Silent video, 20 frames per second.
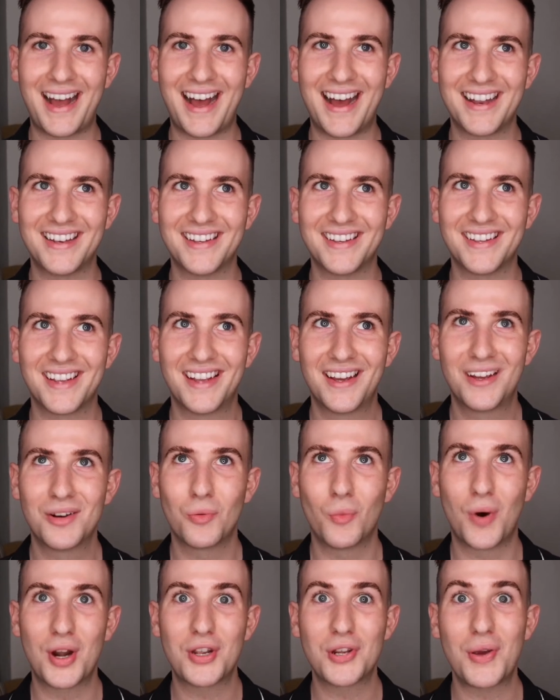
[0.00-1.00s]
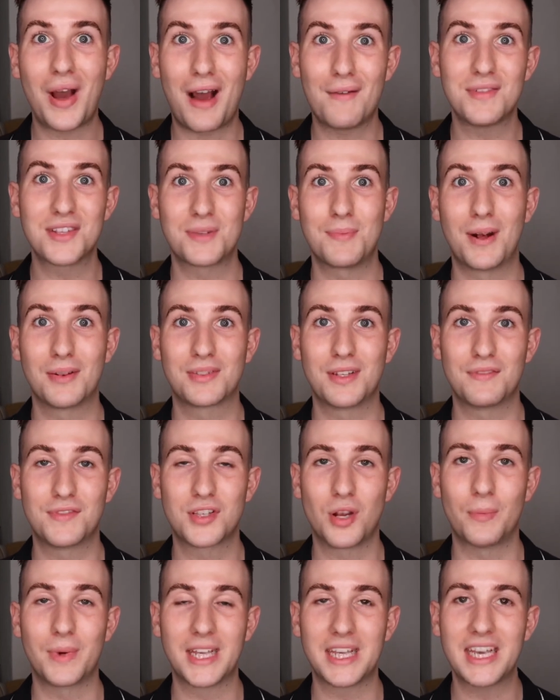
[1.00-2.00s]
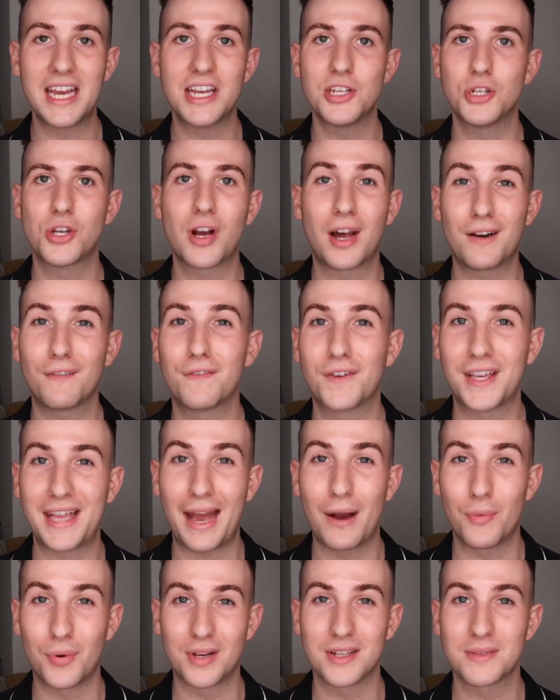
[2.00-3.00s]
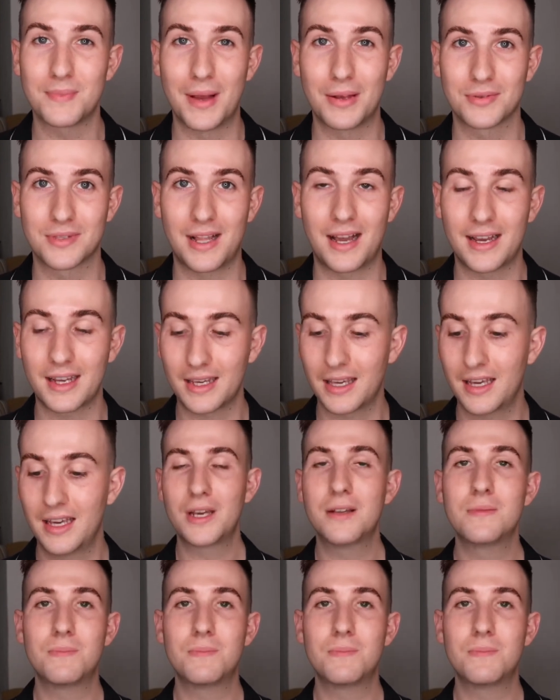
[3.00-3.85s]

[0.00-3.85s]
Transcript: And when you haven't smelt it for so many years, you kind of forget what it smells like.